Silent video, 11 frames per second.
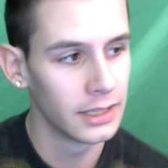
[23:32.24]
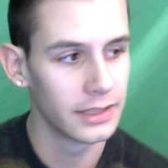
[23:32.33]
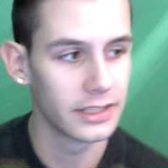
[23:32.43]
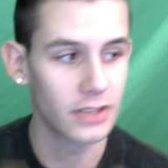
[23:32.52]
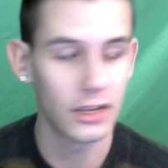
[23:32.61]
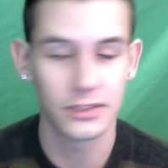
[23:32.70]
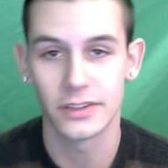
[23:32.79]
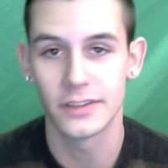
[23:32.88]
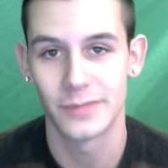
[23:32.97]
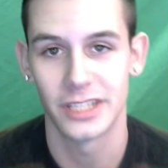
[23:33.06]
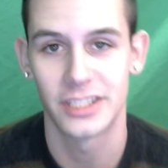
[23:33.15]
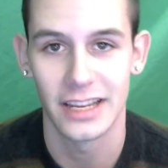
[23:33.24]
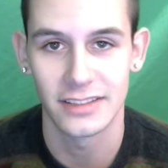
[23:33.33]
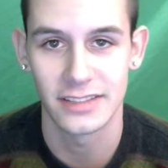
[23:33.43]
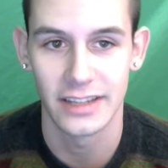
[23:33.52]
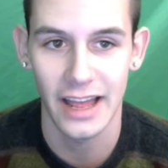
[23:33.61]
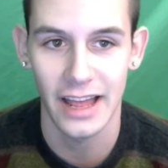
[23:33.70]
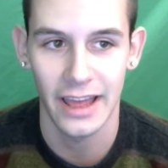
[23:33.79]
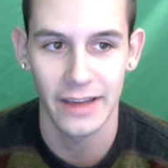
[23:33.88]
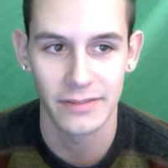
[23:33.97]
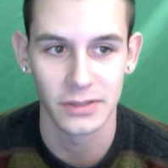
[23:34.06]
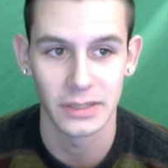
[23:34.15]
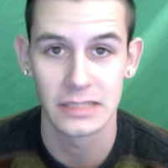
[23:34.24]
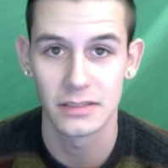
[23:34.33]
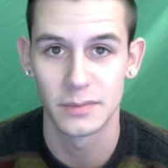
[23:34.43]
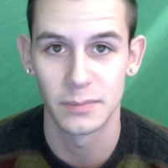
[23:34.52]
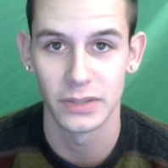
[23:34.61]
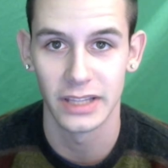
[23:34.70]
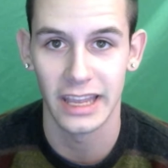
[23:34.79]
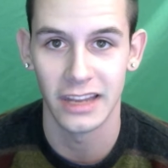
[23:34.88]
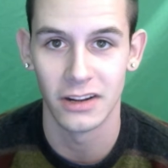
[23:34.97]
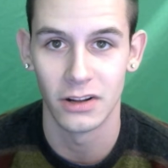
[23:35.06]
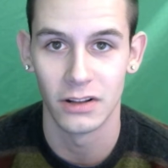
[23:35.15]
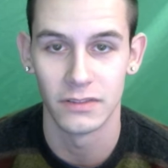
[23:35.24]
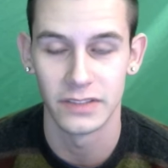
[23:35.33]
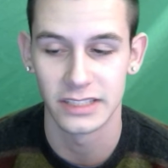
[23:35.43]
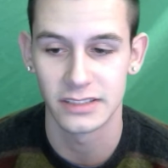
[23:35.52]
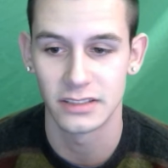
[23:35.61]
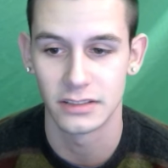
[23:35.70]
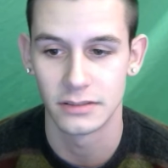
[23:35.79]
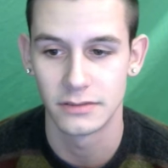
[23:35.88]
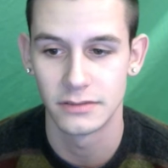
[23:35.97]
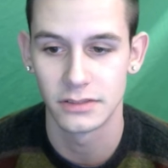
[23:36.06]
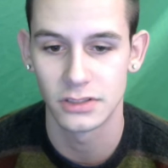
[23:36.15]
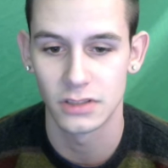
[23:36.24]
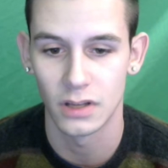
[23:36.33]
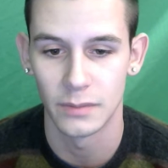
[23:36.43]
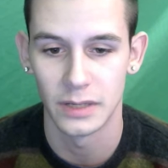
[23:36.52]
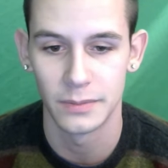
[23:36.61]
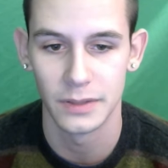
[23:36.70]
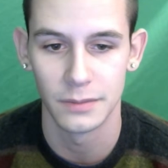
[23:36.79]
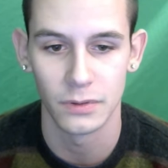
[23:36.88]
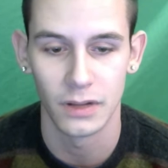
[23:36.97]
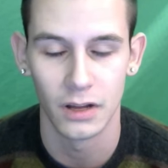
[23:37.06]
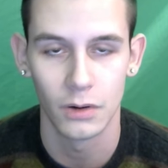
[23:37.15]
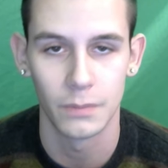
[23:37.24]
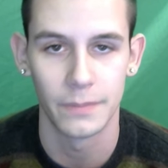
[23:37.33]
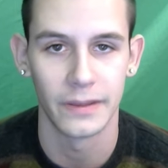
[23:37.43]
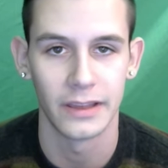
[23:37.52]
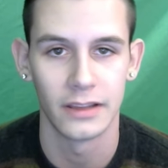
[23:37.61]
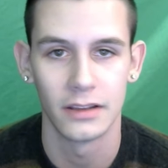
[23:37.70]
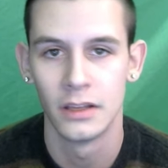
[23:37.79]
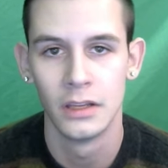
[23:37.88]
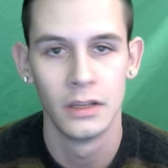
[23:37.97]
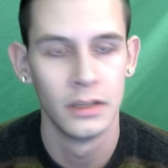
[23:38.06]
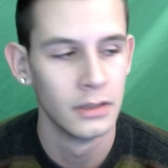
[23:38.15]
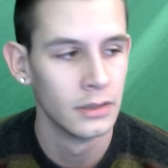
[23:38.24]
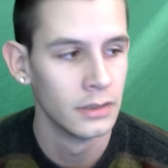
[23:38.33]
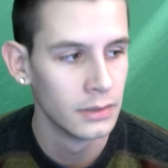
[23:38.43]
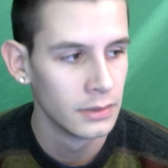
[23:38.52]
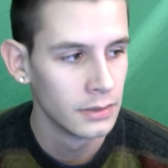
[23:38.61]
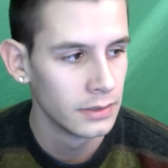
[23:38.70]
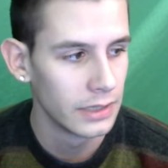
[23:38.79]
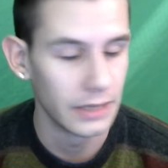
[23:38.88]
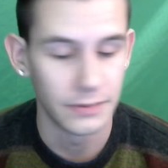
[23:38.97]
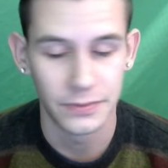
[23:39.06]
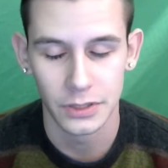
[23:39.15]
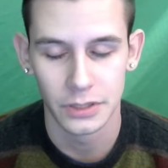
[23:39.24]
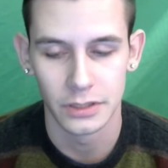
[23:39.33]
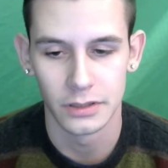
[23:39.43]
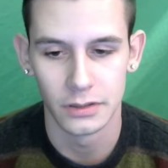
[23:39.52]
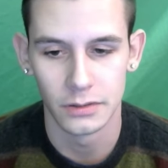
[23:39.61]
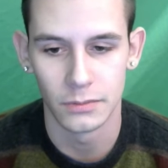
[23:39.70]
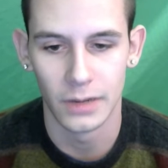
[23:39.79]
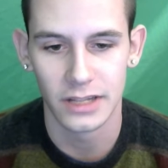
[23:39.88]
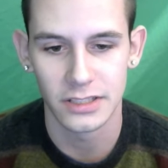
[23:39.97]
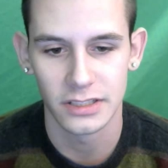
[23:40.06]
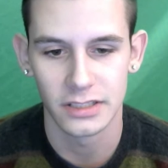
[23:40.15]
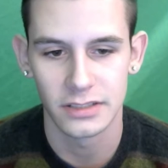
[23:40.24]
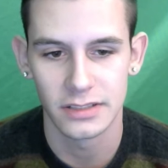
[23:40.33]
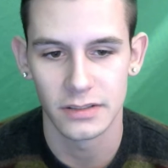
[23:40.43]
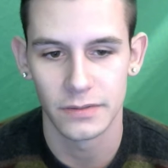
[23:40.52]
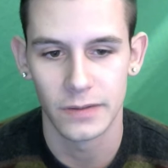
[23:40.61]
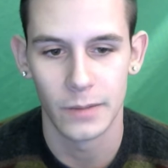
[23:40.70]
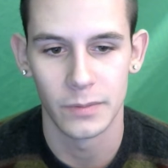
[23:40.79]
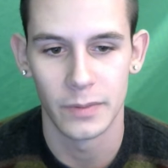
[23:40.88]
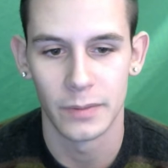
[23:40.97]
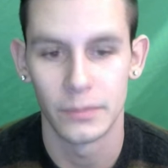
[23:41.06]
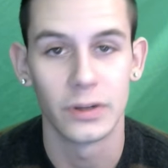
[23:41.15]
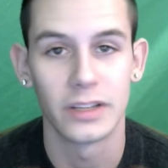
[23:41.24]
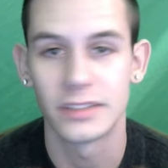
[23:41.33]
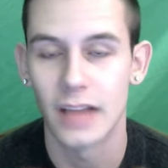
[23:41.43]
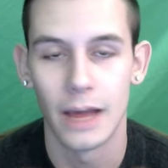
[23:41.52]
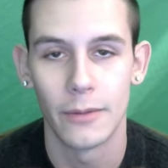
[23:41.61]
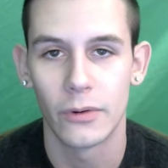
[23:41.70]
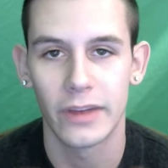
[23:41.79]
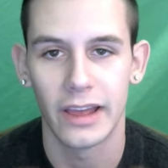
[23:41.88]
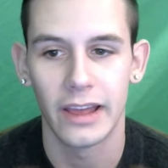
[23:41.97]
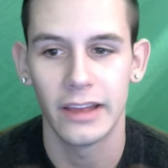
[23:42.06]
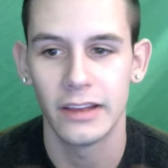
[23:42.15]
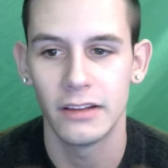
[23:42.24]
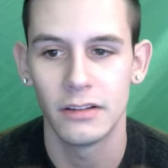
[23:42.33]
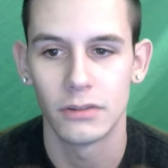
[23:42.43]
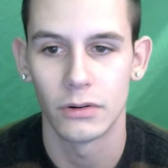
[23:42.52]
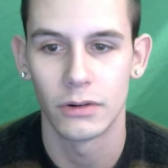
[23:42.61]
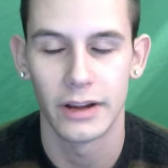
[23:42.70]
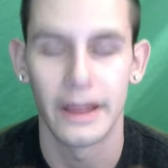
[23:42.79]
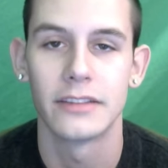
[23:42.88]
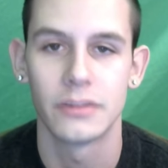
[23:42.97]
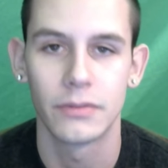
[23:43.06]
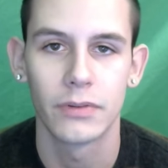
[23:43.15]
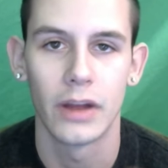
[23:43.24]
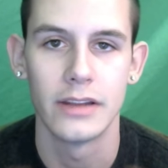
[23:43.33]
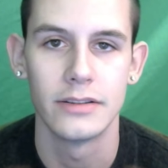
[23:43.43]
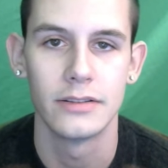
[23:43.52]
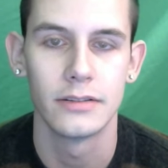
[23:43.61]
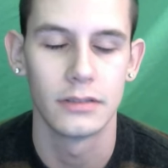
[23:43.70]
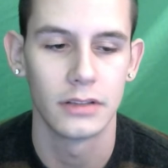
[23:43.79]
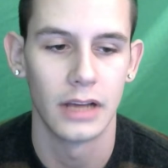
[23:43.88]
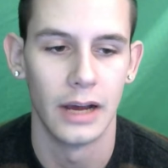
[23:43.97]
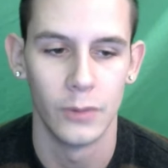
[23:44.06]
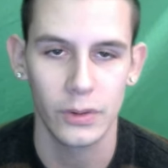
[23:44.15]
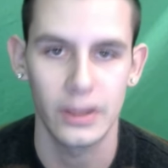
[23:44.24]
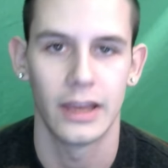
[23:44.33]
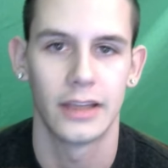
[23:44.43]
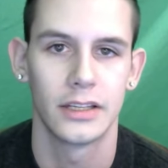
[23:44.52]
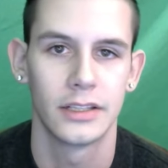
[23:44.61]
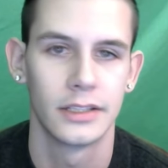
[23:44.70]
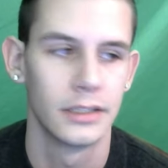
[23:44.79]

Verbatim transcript: This also gives me a chance to not have to explain all of this to so many people. I hope that if you're watching this as a family member, it, I'm okay, or as a friend, I'm okay.